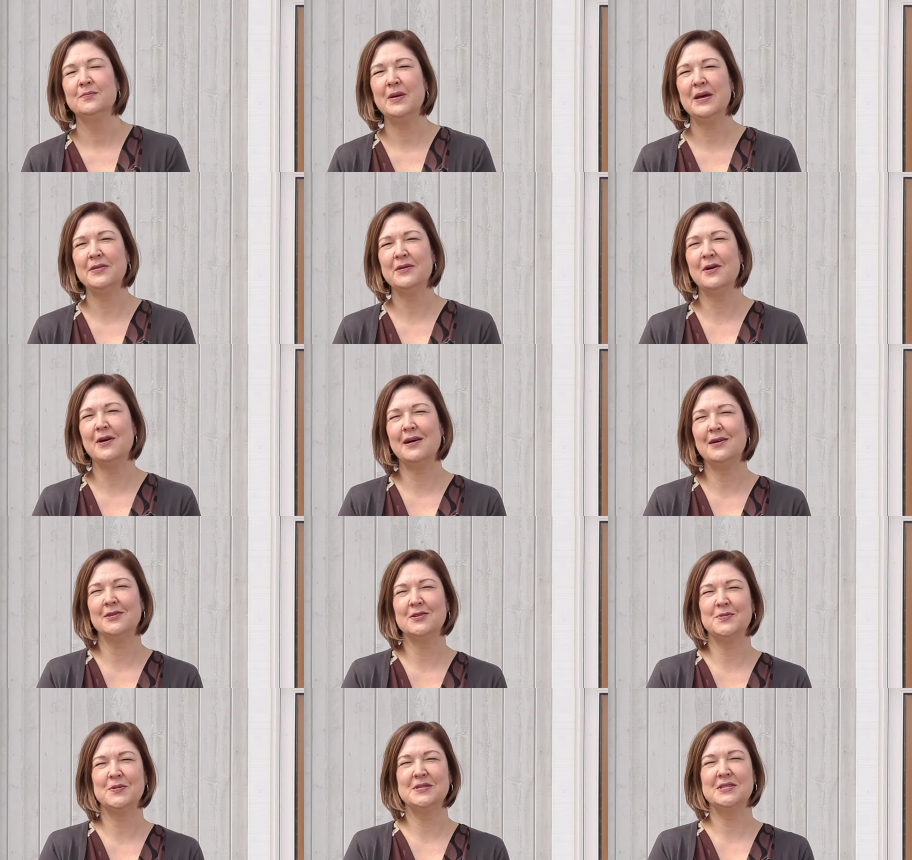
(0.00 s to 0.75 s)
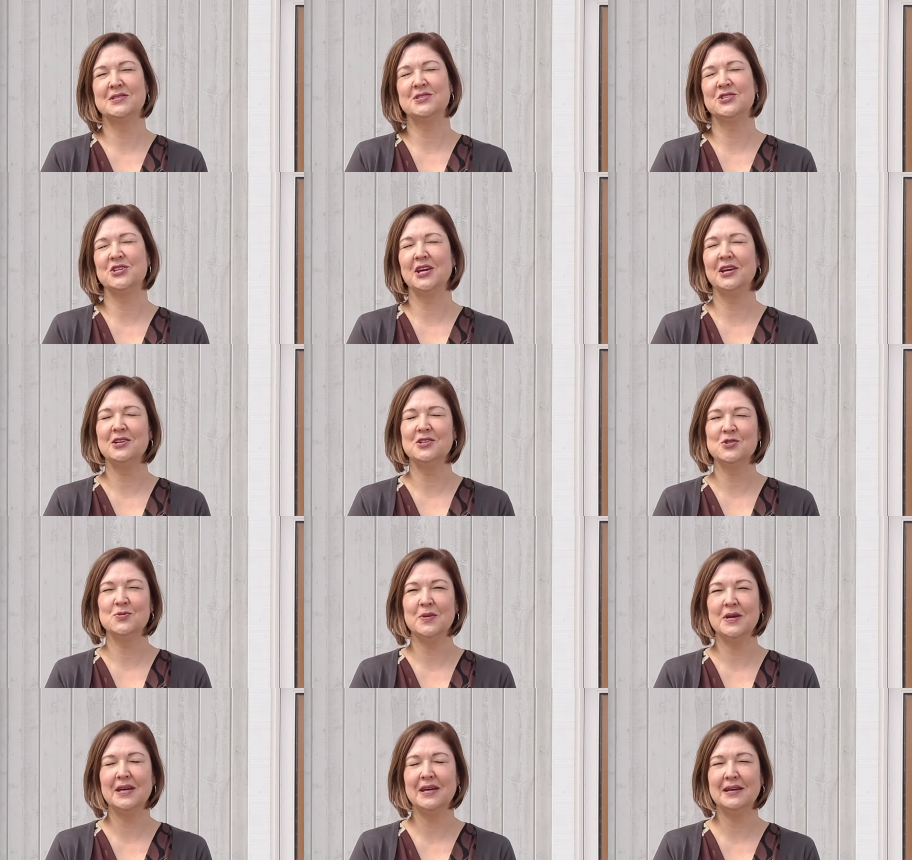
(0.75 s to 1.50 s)
Bethell Hospice has
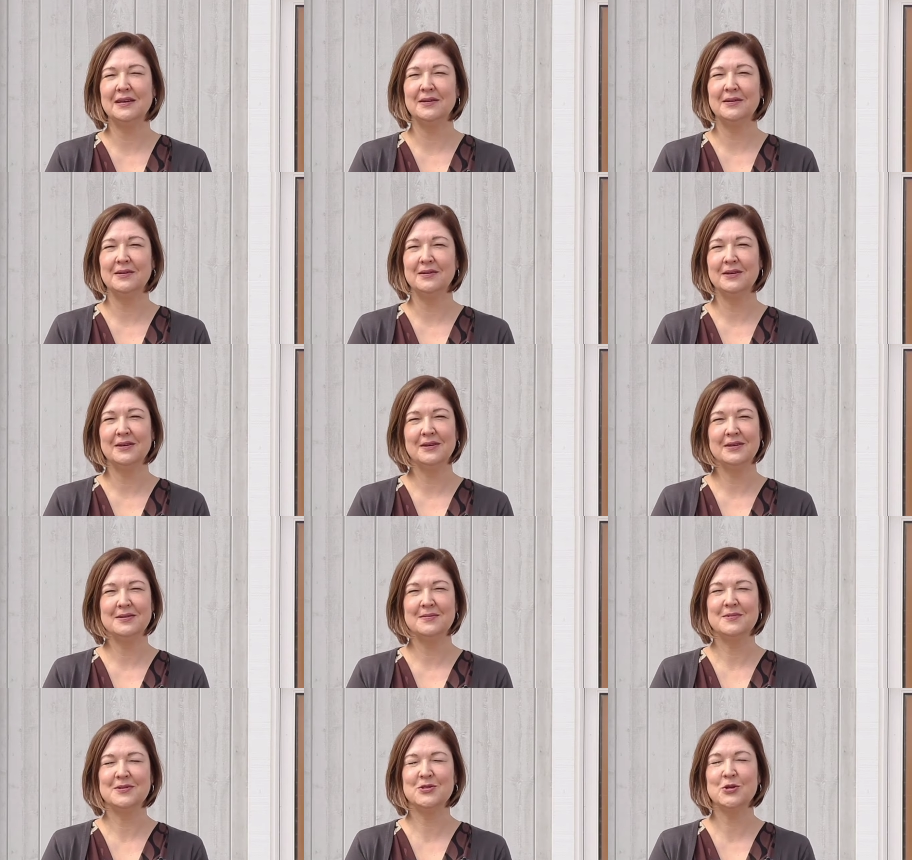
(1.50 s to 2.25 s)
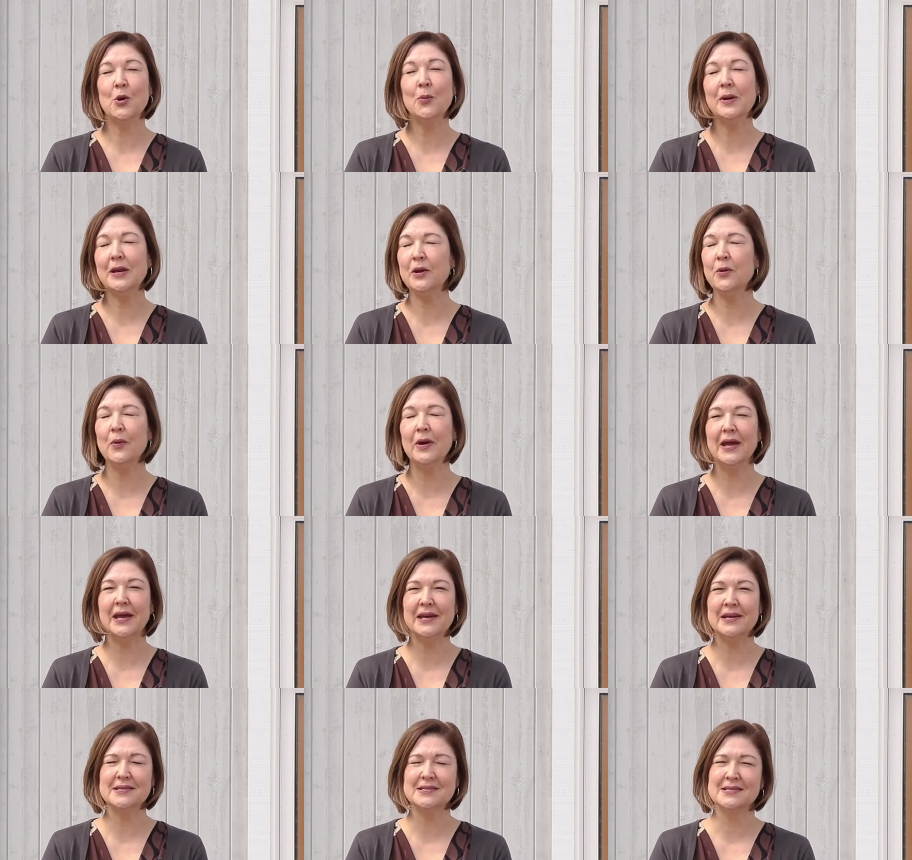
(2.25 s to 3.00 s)
changed me in so many
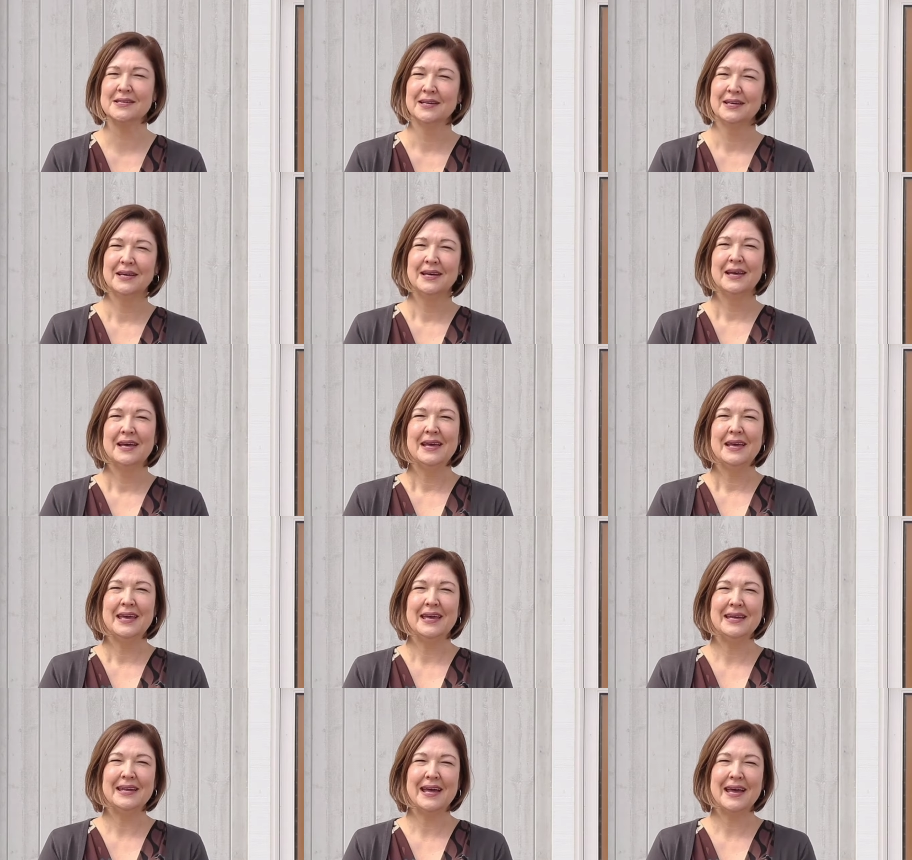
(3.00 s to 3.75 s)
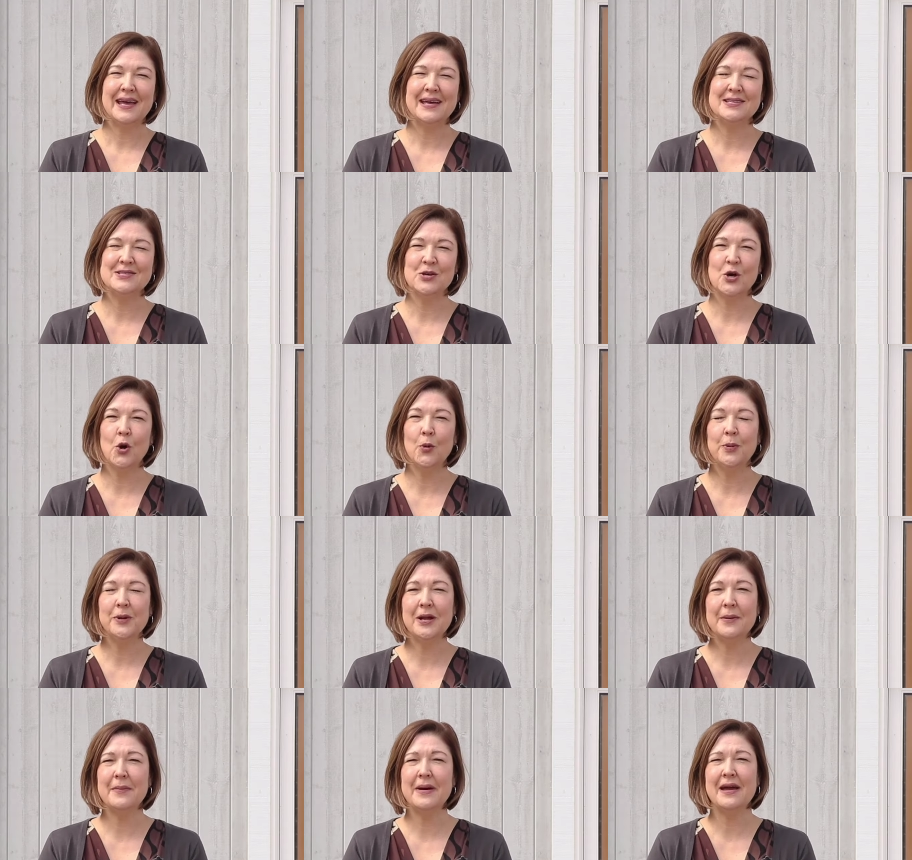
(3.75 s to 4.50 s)
ways. It has
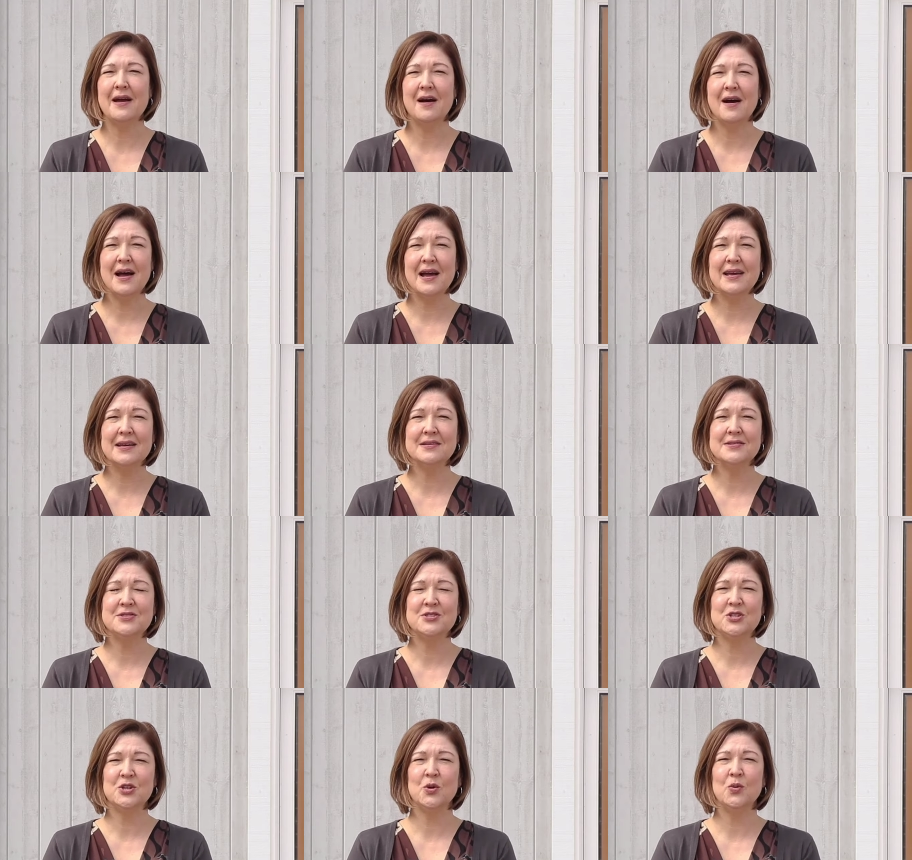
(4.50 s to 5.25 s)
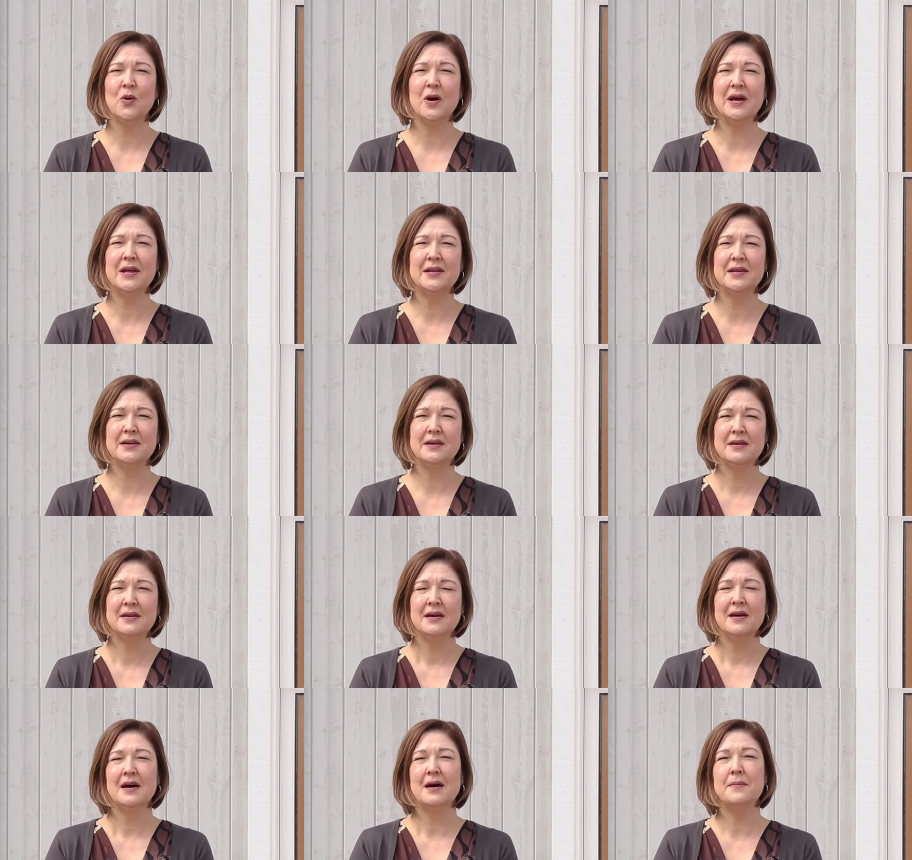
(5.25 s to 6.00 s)
opened up my eyes to what
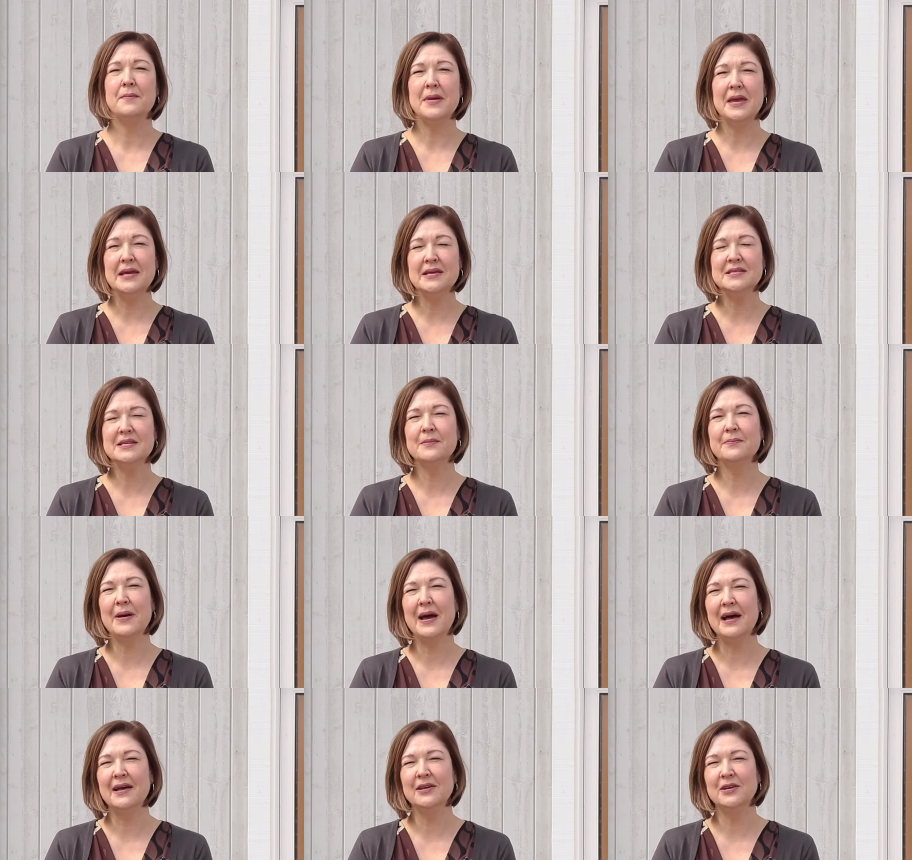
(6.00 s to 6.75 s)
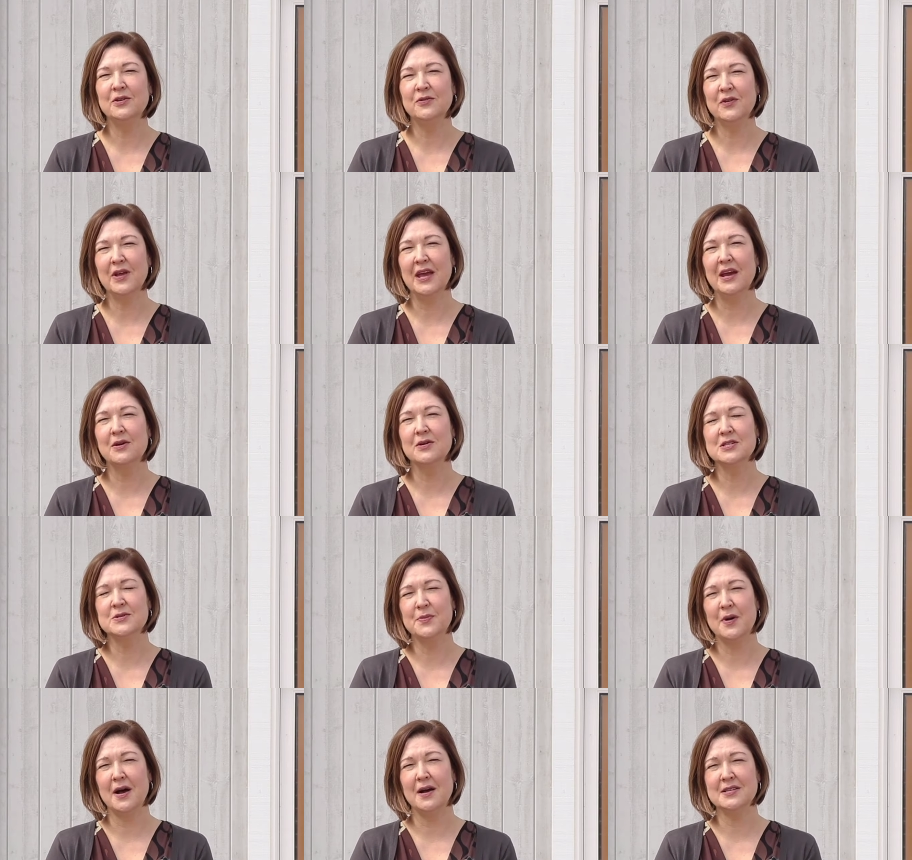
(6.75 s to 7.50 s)
amazing palliative
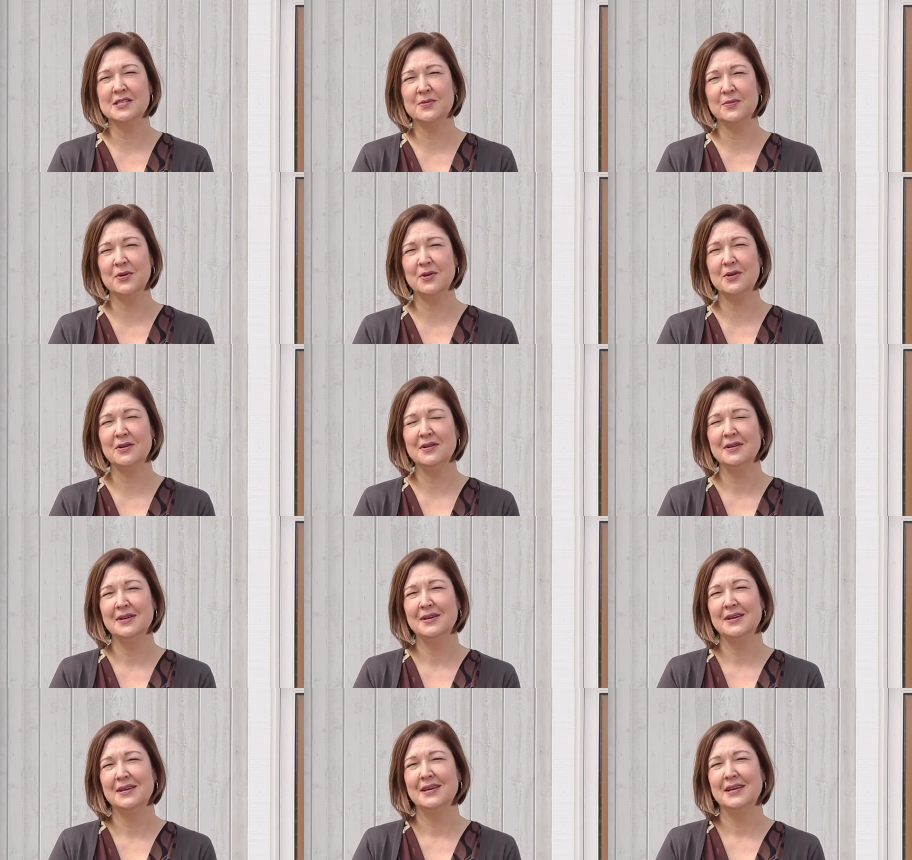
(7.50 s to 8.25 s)
care is possible.